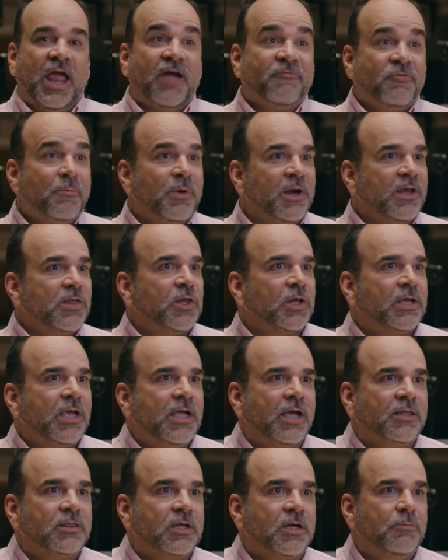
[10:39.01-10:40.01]
Everybody's
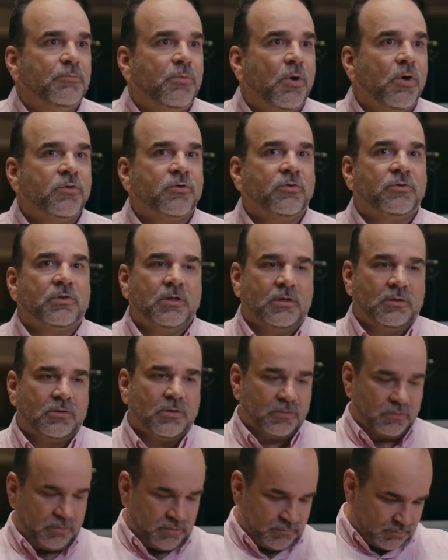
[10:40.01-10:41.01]
looking at the composer to
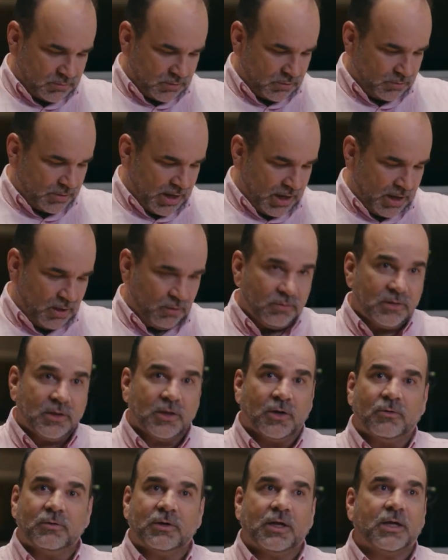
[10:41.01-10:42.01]
just sort of, okay, you
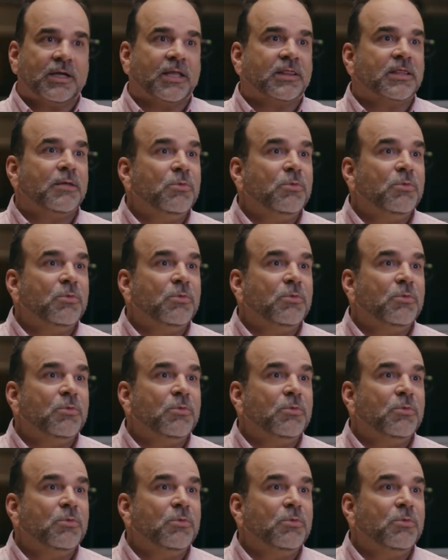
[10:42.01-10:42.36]
know, get the